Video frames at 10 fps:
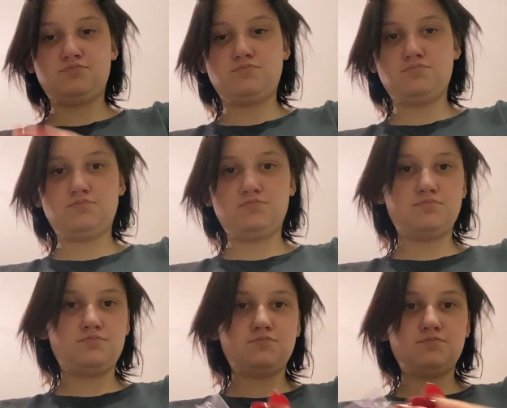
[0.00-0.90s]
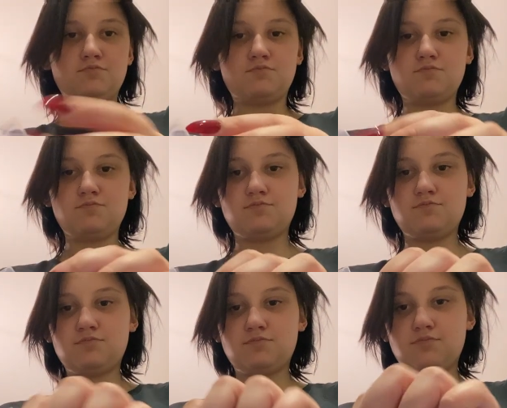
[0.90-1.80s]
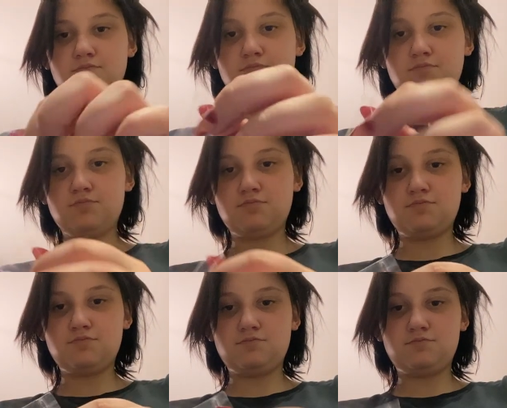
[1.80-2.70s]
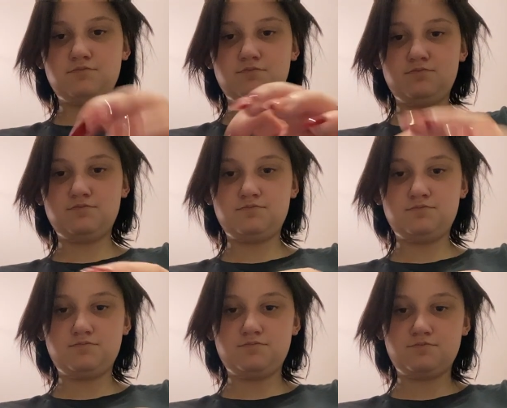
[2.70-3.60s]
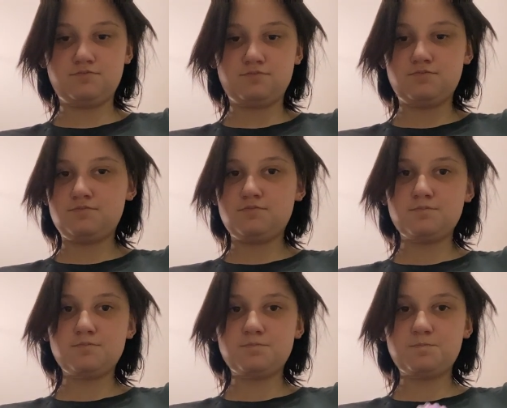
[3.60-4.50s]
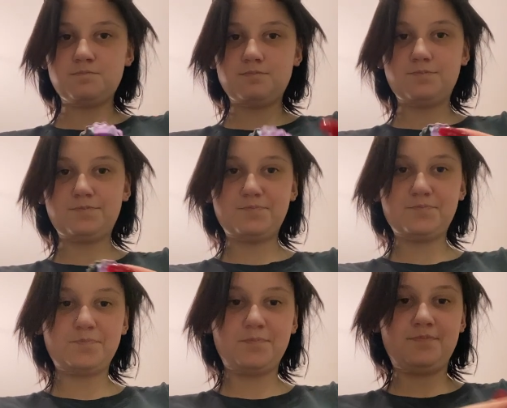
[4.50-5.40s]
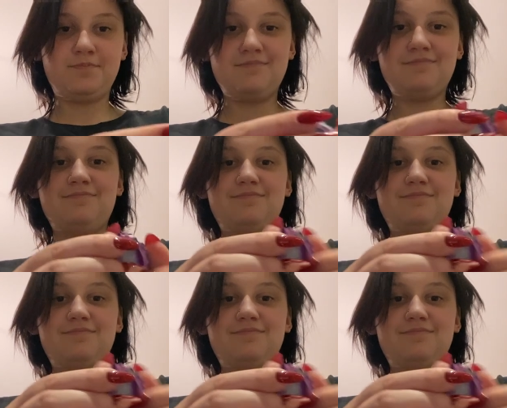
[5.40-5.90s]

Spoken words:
(no one is talking)